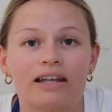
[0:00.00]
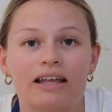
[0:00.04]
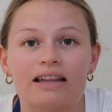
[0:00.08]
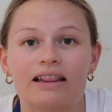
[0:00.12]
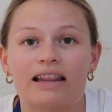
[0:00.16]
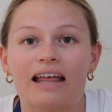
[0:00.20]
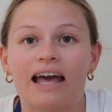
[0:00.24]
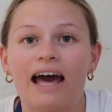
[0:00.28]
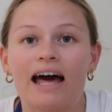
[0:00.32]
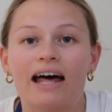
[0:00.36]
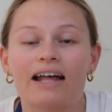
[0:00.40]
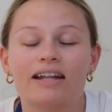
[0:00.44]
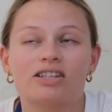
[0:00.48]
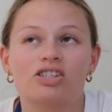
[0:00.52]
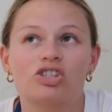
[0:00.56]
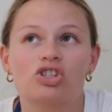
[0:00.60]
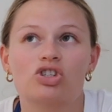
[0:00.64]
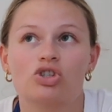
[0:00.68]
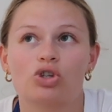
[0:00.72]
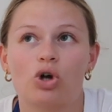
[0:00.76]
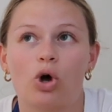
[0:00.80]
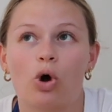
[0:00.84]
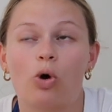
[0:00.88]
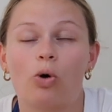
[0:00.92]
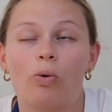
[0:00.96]
Like they had
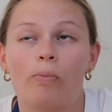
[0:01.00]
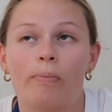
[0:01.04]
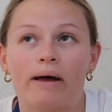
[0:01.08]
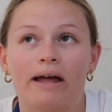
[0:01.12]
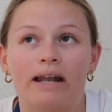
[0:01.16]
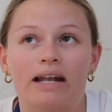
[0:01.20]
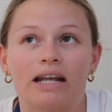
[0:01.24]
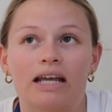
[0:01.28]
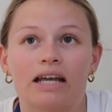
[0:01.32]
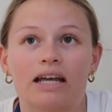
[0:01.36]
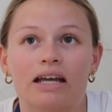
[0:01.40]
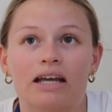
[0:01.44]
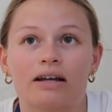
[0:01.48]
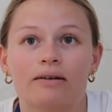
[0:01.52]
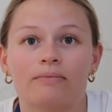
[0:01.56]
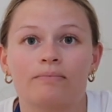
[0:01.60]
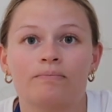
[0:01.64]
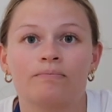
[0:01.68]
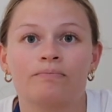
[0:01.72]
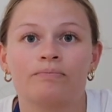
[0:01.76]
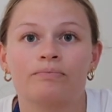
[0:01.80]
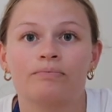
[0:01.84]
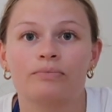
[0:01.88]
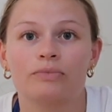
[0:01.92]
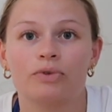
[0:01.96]
so many
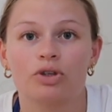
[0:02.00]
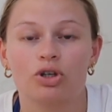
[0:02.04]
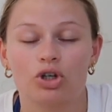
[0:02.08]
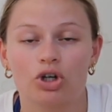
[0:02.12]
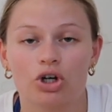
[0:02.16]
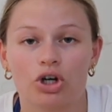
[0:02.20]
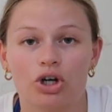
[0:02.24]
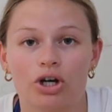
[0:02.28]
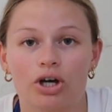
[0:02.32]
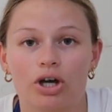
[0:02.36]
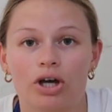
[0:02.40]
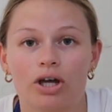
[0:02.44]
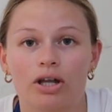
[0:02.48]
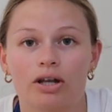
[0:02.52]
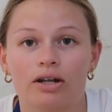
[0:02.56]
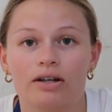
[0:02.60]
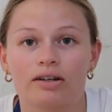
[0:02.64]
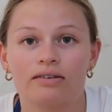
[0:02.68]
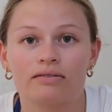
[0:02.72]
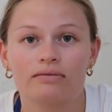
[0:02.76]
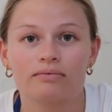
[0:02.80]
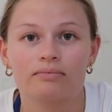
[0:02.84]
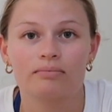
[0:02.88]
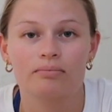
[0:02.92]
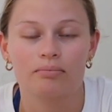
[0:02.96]
good
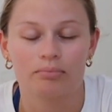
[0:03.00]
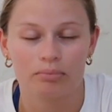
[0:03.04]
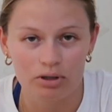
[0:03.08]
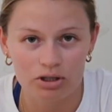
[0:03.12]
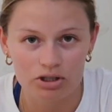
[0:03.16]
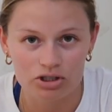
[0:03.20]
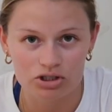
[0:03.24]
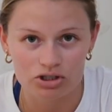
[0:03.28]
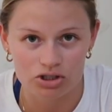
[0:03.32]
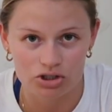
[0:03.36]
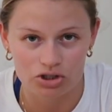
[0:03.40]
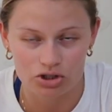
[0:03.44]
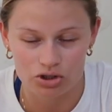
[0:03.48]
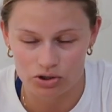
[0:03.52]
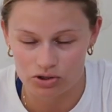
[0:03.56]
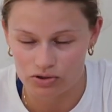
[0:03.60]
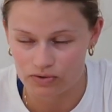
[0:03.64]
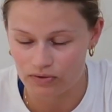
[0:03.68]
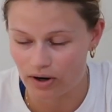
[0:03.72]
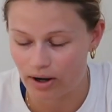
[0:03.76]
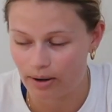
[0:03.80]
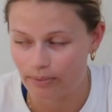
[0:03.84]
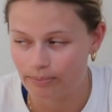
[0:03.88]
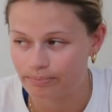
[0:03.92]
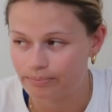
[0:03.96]
books to choose
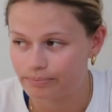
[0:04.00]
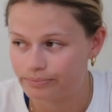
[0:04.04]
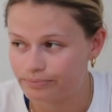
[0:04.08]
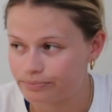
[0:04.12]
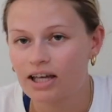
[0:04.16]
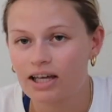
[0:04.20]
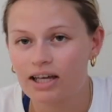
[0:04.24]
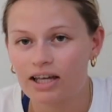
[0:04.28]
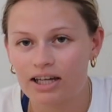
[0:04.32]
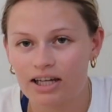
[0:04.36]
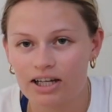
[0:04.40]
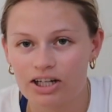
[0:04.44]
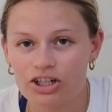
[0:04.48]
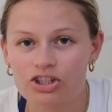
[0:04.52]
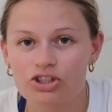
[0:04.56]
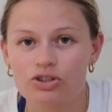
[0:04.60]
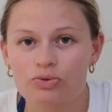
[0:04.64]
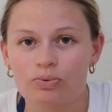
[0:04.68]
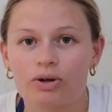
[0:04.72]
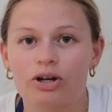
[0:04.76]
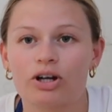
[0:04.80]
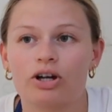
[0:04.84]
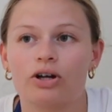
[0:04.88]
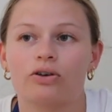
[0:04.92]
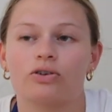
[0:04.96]
from.
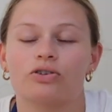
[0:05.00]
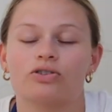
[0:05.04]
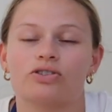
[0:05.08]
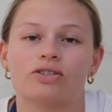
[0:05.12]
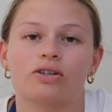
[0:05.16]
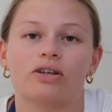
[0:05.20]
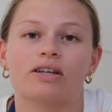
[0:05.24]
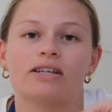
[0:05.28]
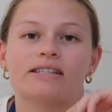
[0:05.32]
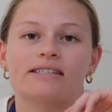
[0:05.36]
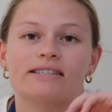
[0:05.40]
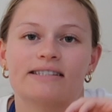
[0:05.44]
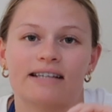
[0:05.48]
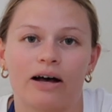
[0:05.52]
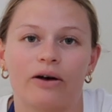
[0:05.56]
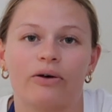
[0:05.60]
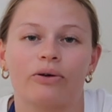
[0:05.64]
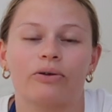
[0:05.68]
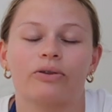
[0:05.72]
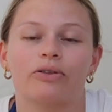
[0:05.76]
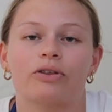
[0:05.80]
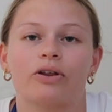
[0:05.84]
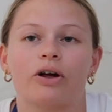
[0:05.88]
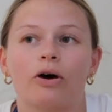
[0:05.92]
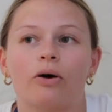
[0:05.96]
Here's where it goes
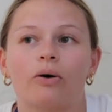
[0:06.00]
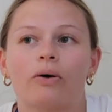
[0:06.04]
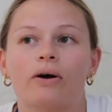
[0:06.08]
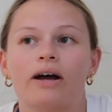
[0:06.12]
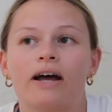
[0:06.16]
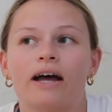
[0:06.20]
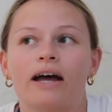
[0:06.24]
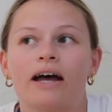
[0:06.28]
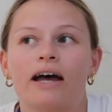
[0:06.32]
south though.